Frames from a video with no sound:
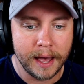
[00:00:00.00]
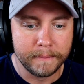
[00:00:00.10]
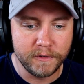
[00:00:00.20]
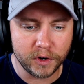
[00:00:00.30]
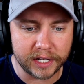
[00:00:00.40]

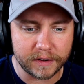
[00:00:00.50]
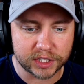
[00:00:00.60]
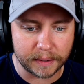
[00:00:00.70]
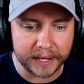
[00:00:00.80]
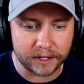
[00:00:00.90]
Moving on,
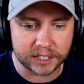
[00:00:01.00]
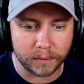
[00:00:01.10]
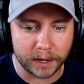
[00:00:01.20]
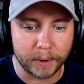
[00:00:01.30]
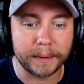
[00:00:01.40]
there's something else I
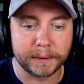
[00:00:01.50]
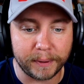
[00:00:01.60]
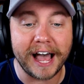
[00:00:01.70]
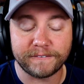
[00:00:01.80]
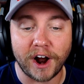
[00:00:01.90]
wanted to bring up. The
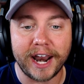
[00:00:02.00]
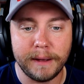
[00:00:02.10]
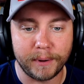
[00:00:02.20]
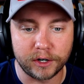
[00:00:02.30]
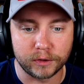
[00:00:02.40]
Black
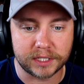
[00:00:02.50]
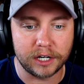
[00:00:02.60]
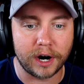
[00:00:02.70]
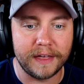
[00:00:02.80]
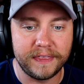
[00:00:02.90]
Friday bundles
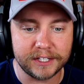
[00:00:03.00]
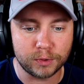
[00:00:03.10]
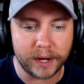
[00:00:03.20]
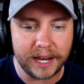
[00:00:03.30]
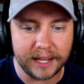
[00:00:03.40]
here, and this
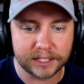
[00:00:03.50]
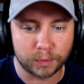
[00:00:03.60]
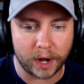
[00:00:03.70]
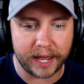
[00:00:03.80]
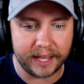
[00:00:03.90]
one is
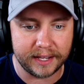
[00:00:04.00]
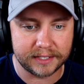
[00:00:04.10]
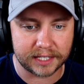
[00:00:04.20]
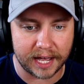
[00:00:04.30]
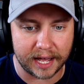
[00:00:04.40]
what
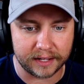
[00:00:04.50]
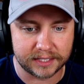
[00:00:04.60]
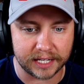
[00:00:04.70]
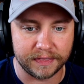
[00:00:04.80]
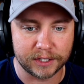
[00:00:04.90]
is, uh,
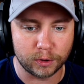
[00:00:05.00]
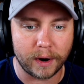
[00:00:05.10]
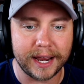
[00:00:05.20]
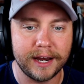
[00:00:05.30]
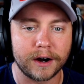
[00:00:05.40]
let's see, this one
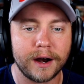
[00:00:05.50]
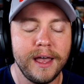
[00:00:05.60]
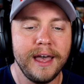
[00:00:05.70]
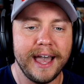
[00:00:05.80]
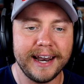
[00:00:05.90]
right here.
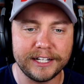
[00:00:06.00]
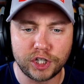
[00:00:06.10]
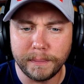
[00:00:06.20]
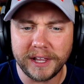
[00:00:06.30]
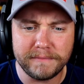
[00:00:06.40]
And I
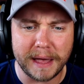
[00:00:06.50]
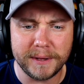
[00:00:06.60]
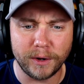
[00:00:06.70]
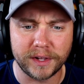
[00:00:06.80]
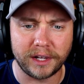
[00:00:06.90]
do believe
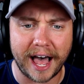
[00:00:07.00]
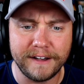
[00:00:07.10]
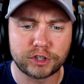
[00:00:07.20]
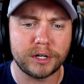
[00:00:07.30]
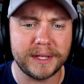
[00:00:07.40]
maybe on the
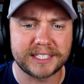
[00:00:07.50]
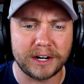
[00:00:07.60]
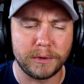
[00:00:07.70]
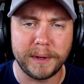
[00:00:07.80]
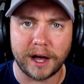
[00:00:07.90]
live stream they said
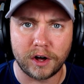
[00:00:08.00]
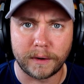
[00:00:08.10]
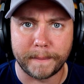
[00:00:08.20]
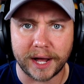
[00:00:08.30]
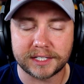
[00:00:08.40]
it would be
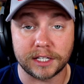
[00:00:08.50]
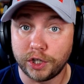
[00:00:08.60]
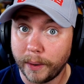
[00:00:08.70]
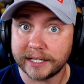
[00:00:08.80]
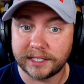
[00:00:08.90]
100 bucks
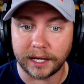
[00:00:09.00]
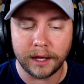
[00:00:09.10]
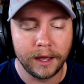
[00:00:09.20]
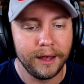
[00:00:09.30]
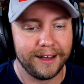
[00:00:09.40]

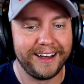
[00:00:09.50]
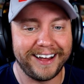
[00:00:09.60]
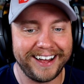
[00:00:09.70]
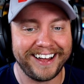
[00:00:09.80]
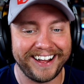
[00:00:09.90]
USD,
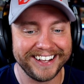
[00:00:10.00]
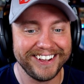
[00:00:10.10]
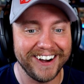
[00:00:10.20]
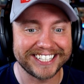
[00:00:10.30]
US